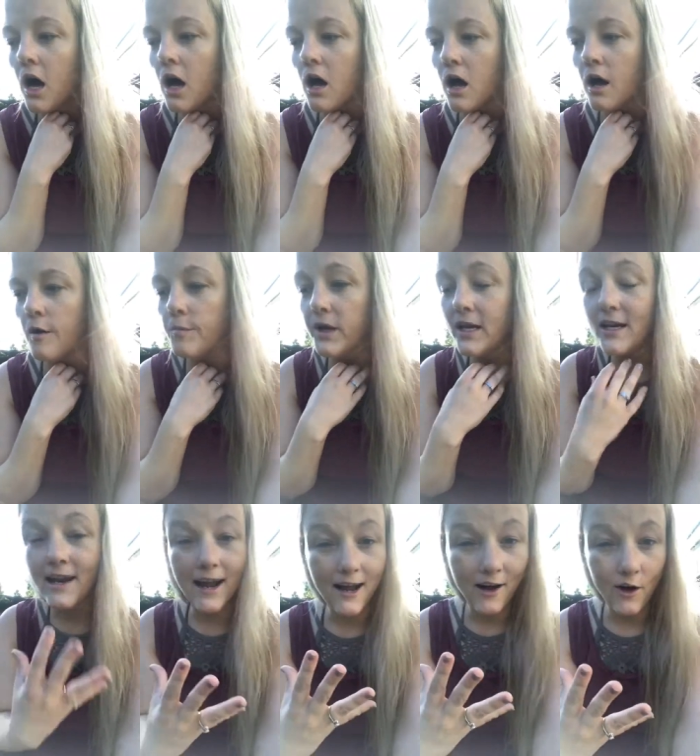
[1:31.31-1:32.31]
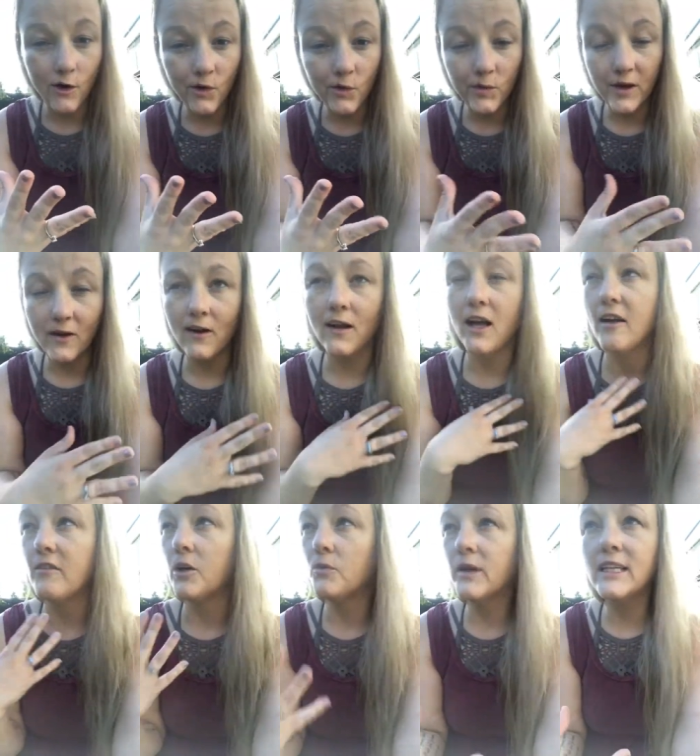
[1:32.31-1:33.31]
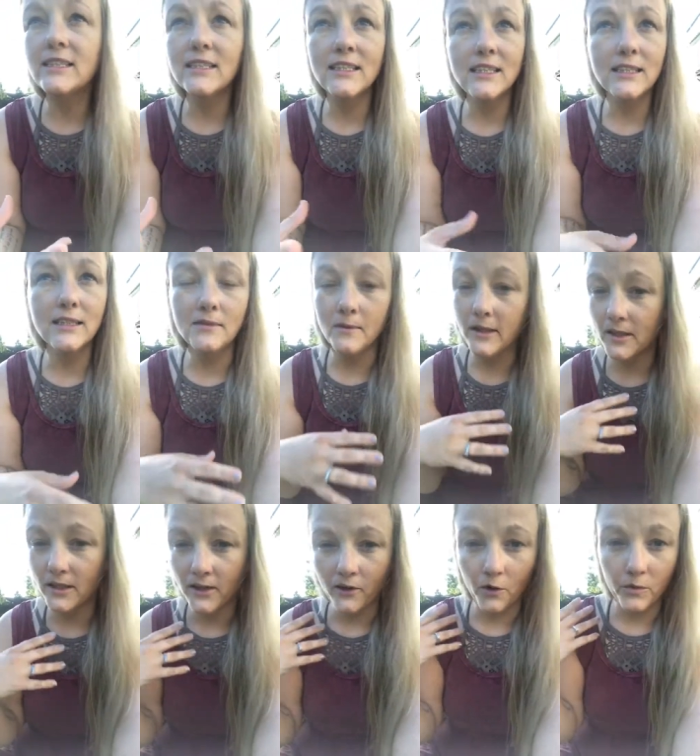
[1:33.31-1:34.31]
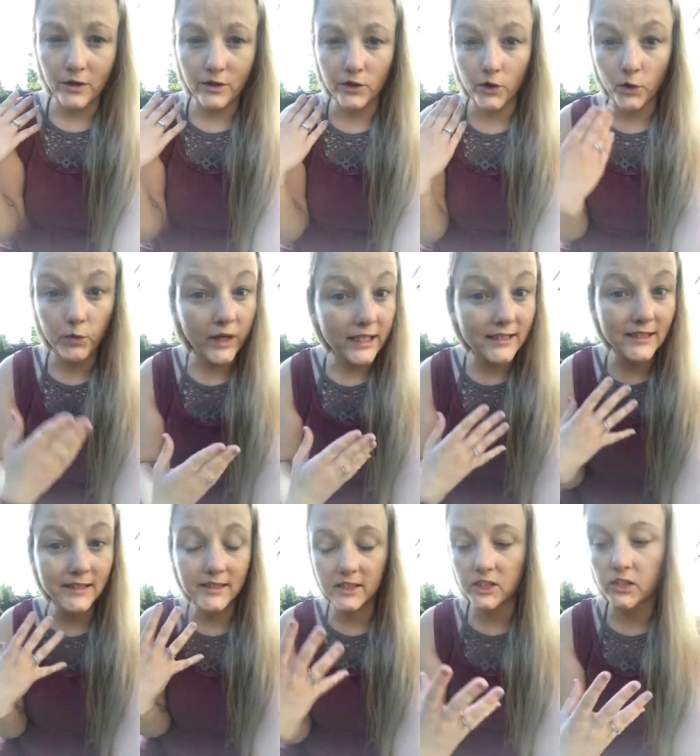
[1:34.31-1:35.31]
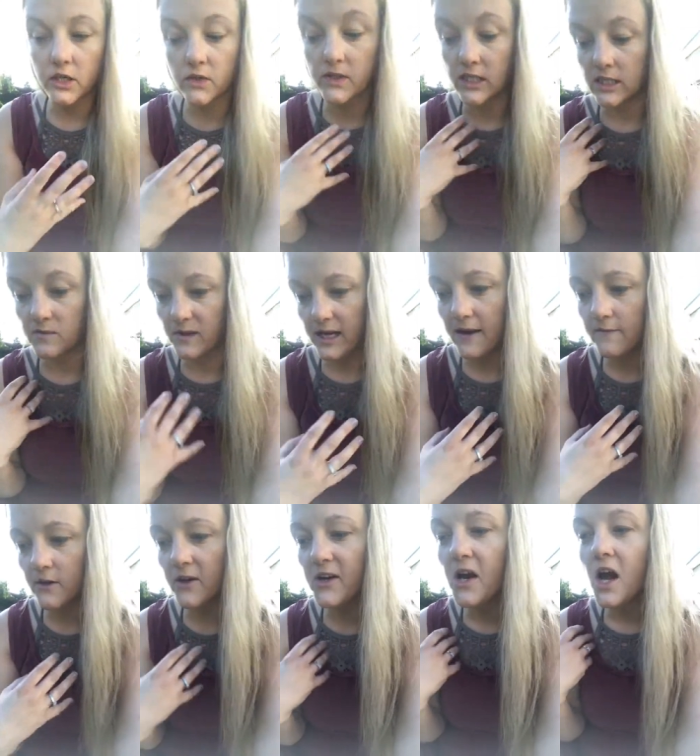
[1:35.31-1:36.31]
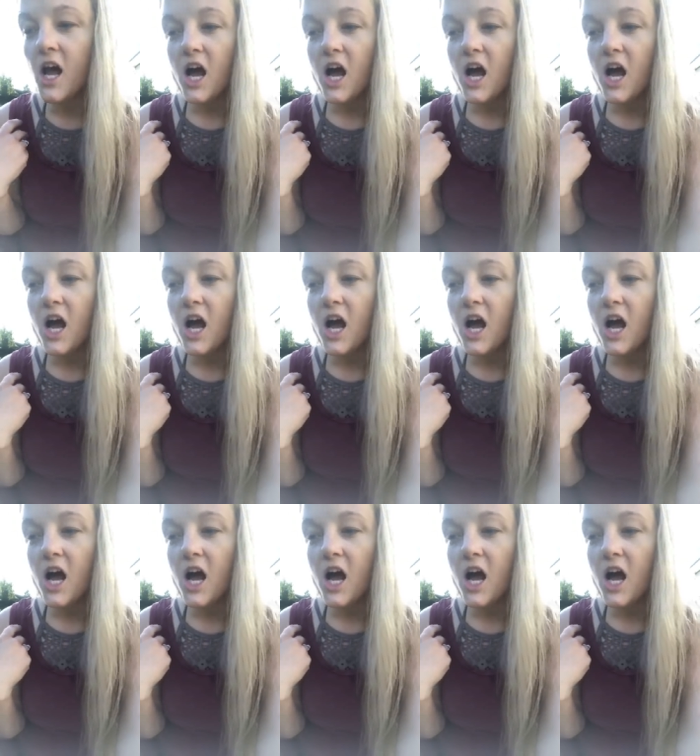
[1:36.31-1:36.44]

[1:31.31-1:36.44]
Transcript: Um, now we all have our reasons, we, you know, whether they're reasons, excuses, whatever.